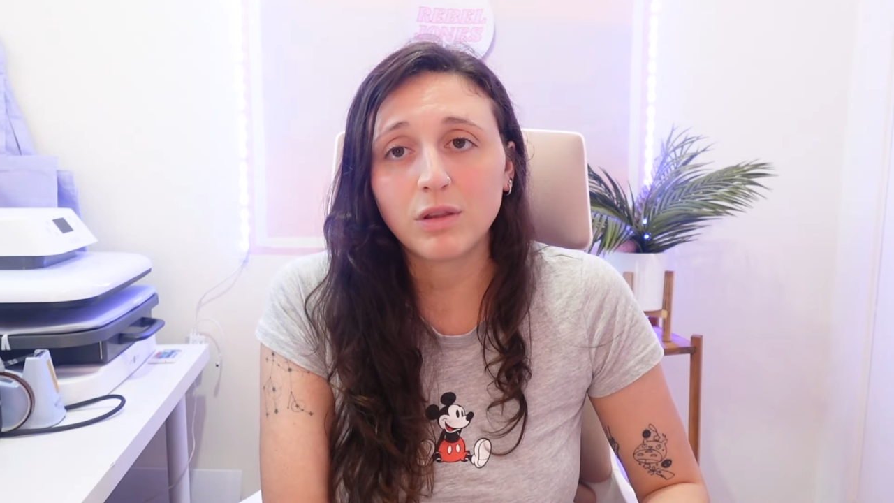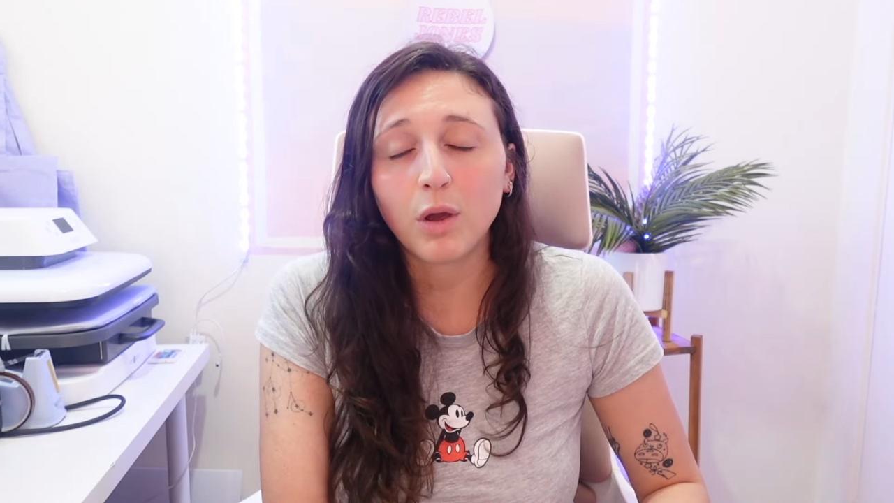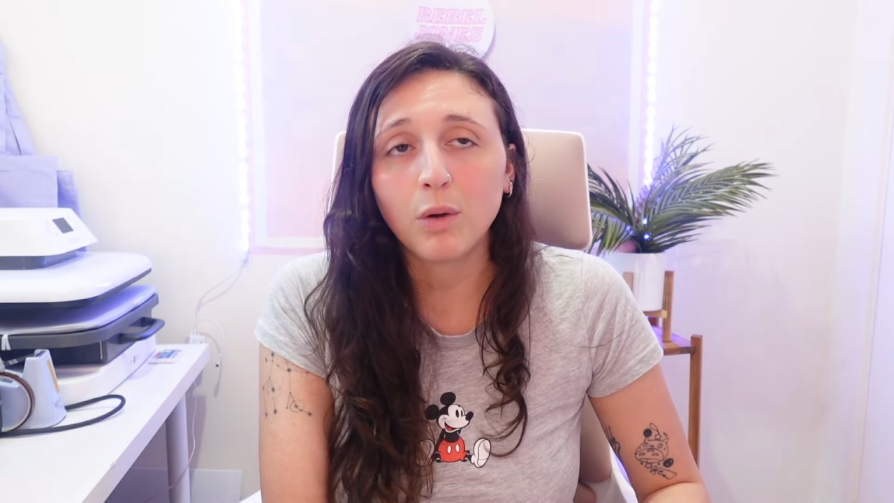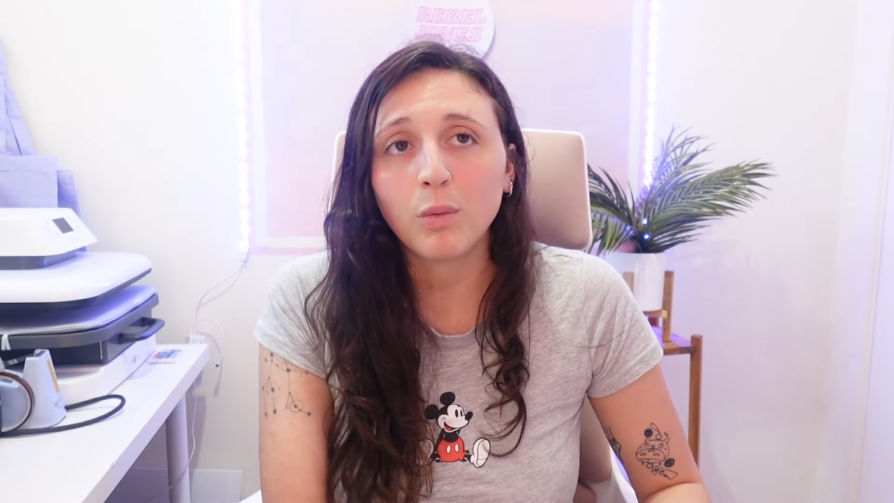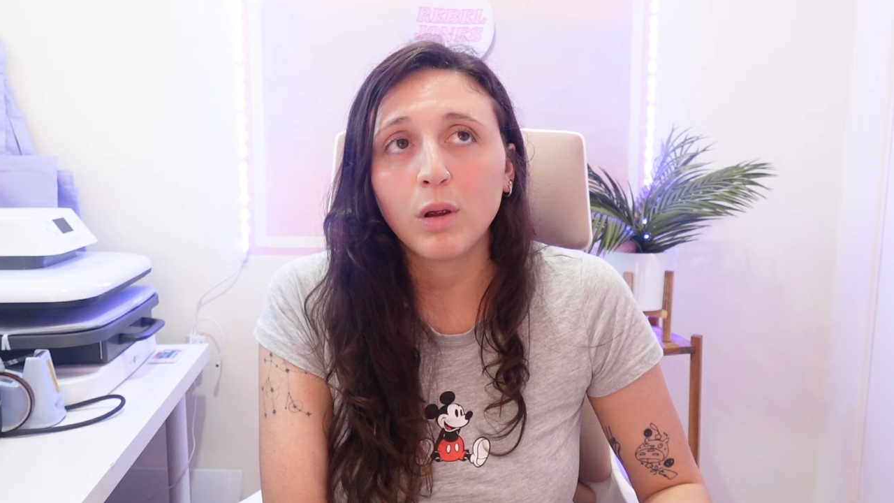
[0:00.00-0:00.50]

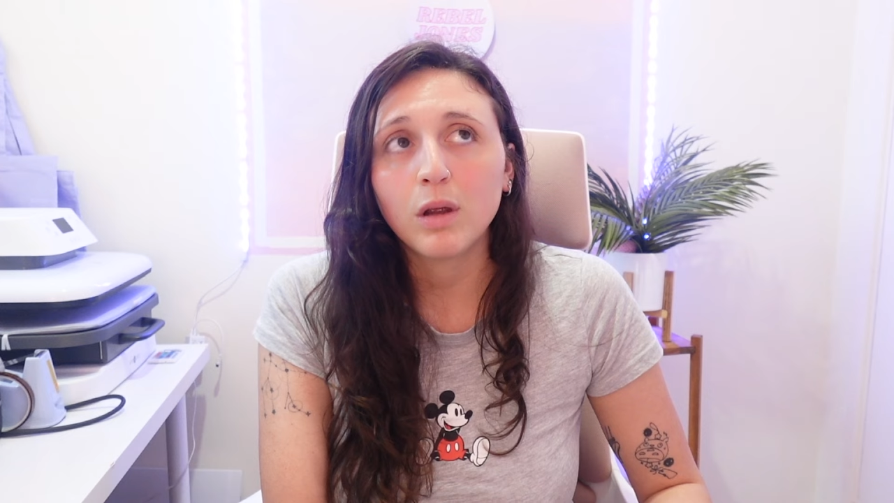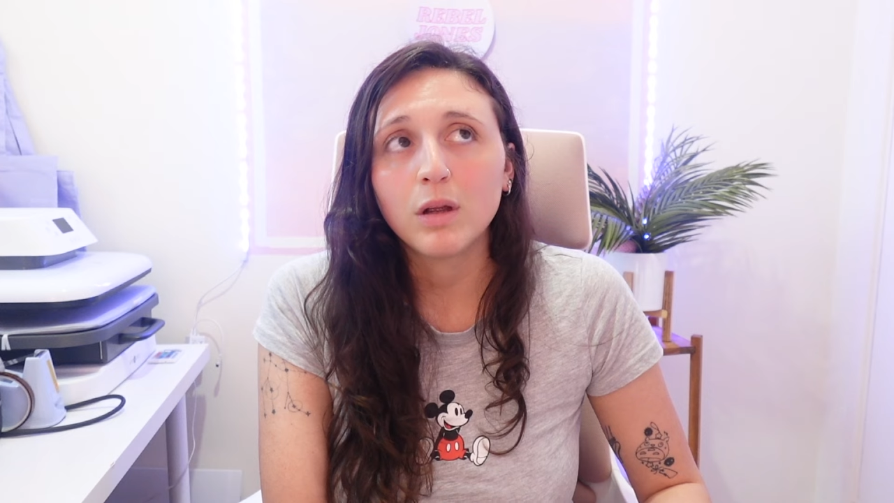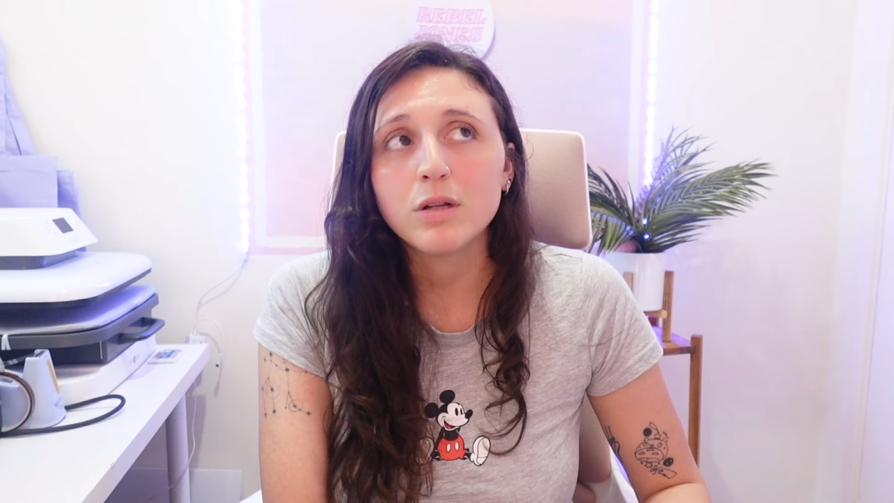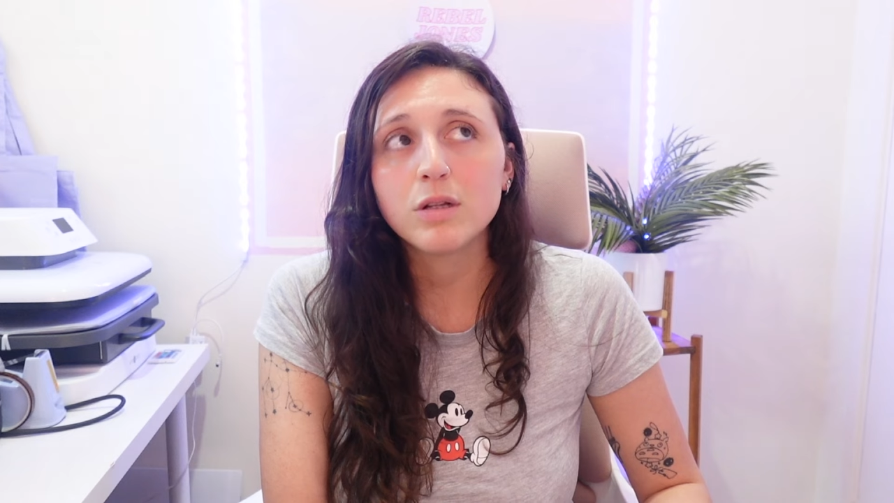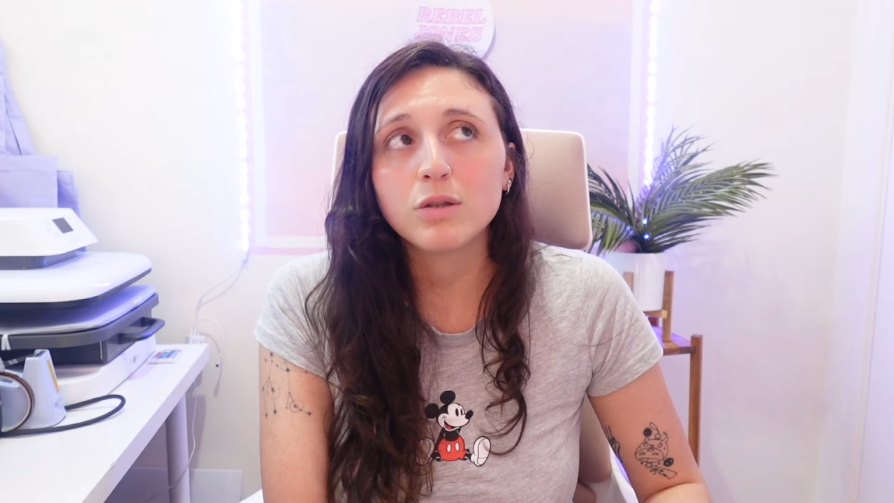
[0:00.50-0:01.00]
though
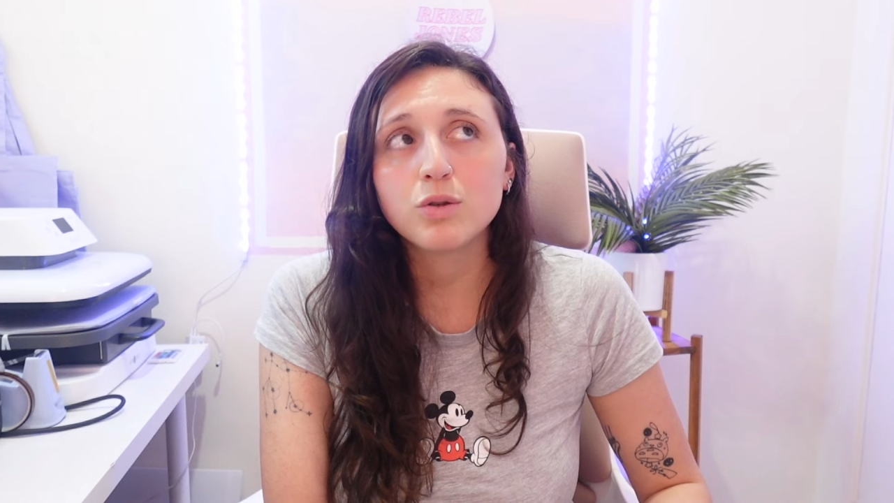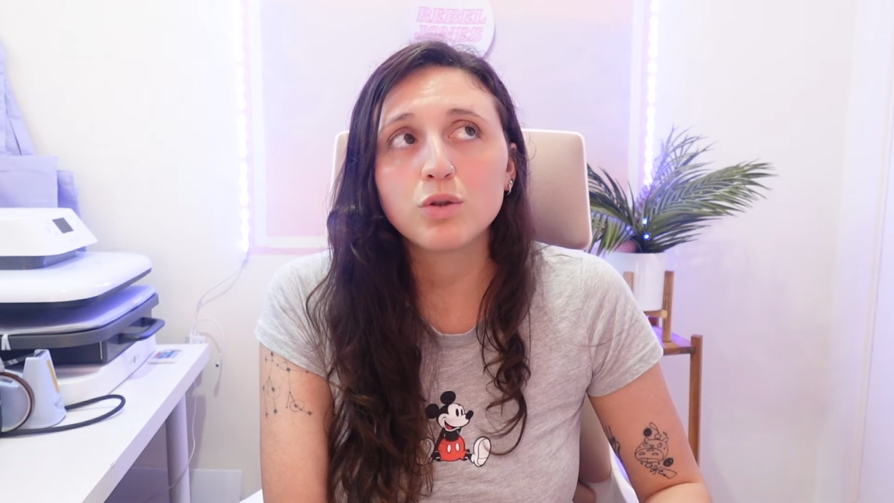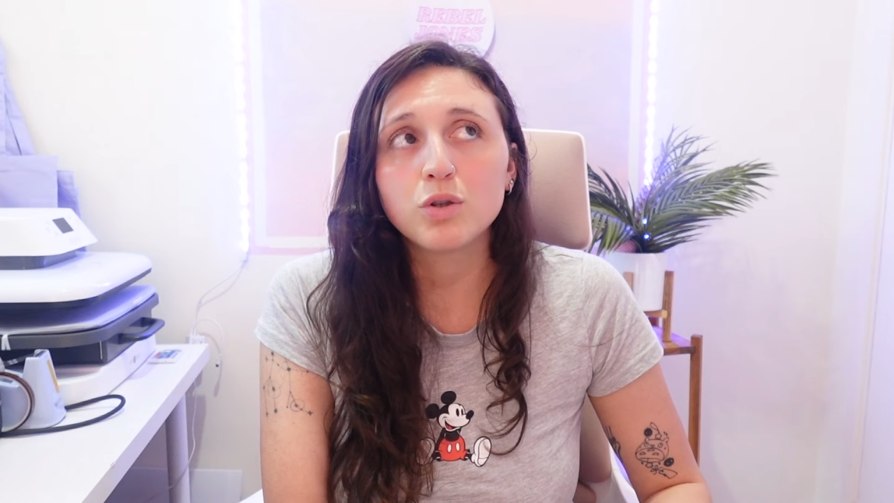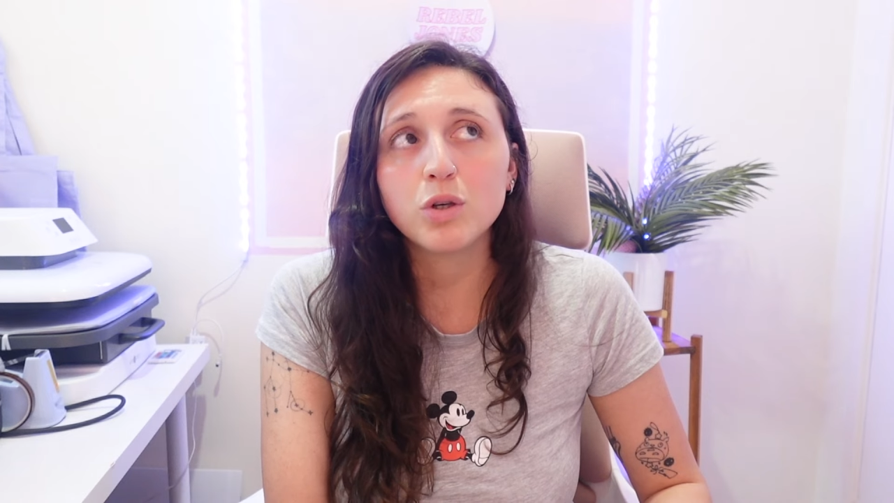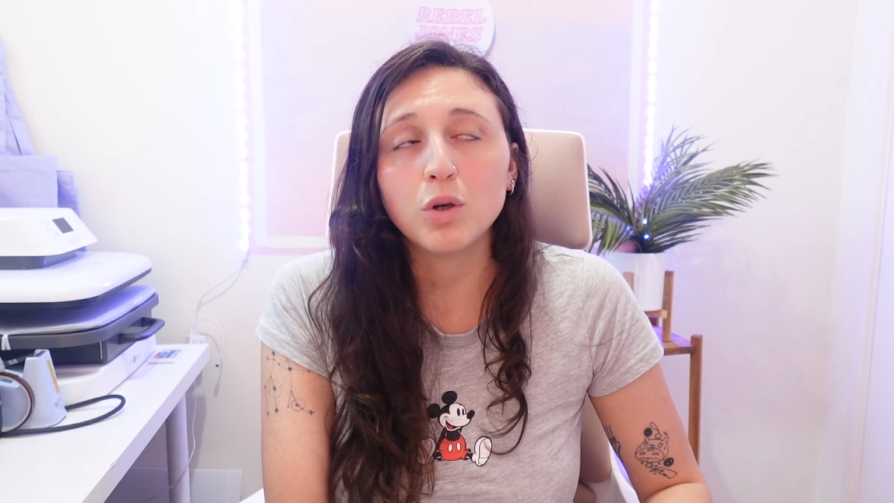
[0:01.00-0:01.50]

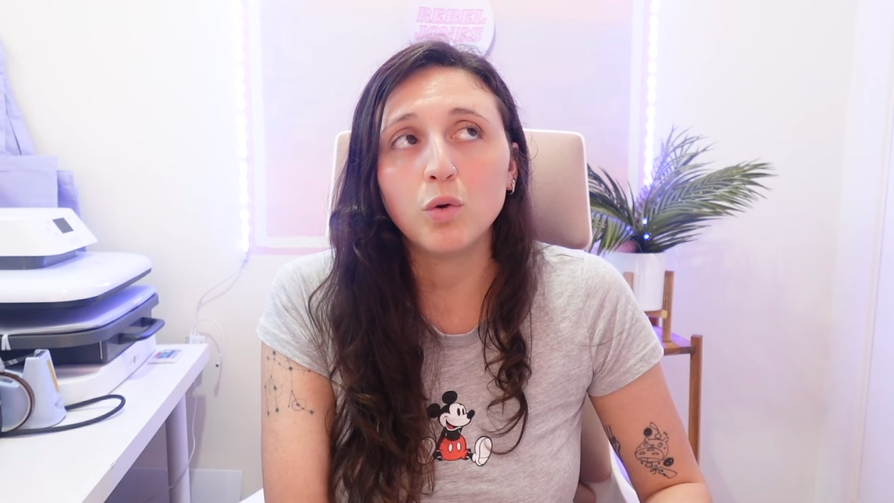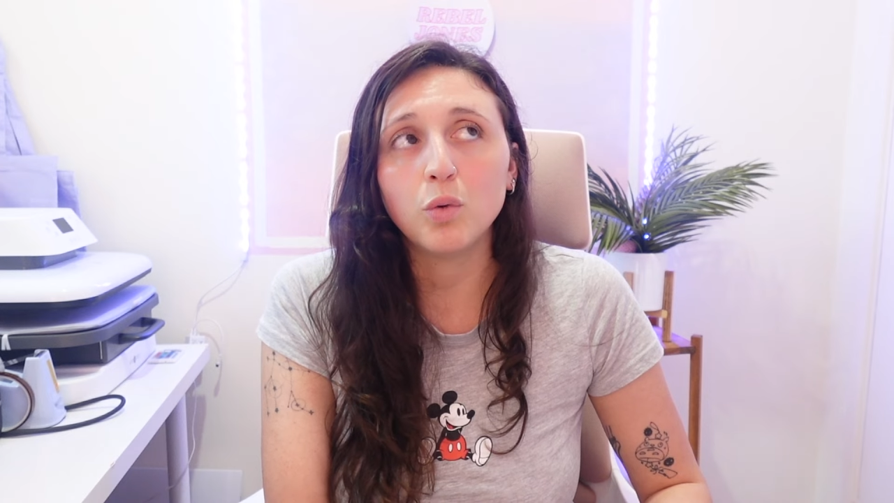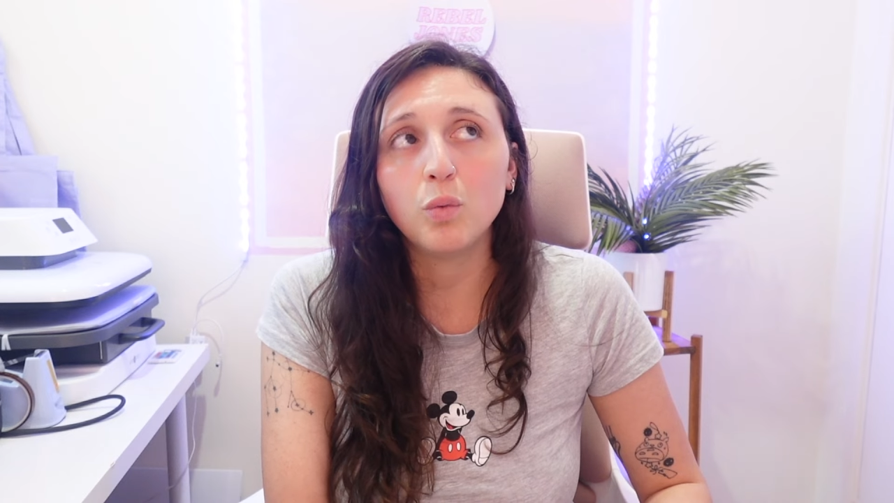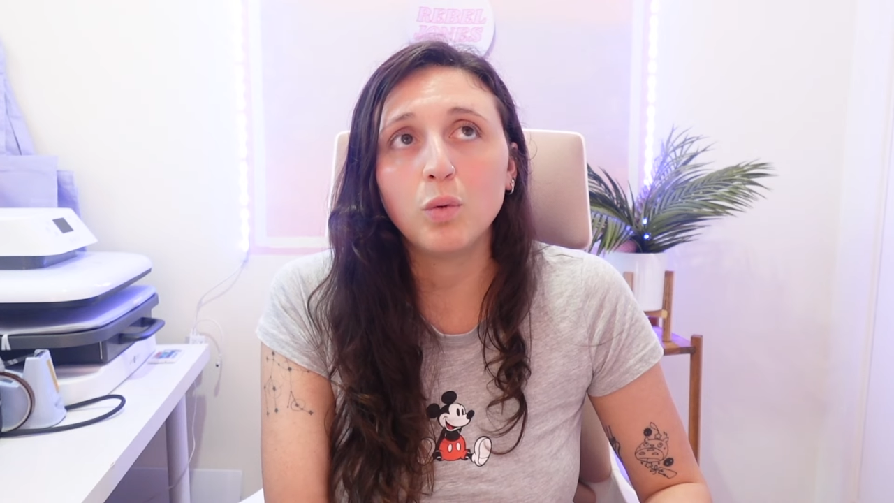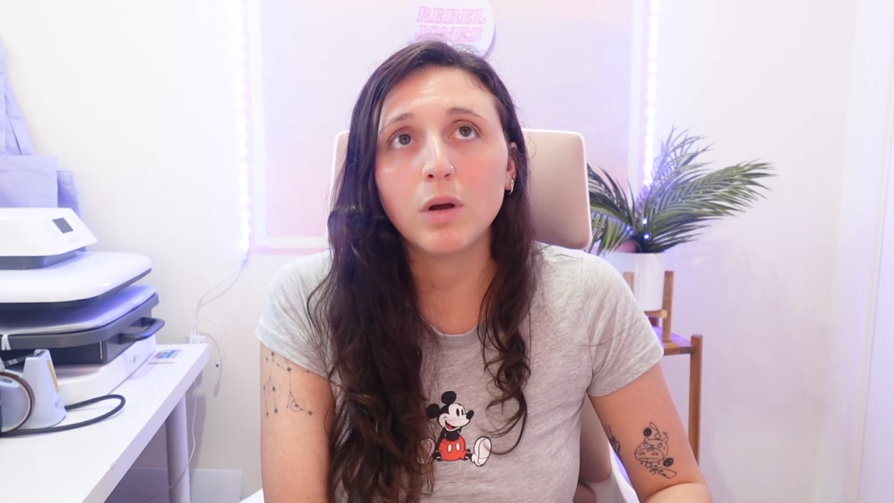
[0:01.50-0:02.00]

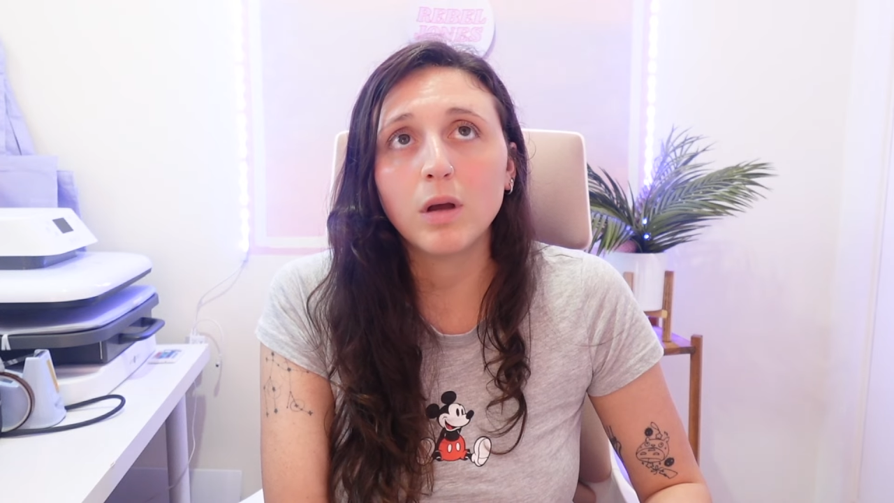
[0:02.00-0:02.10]
to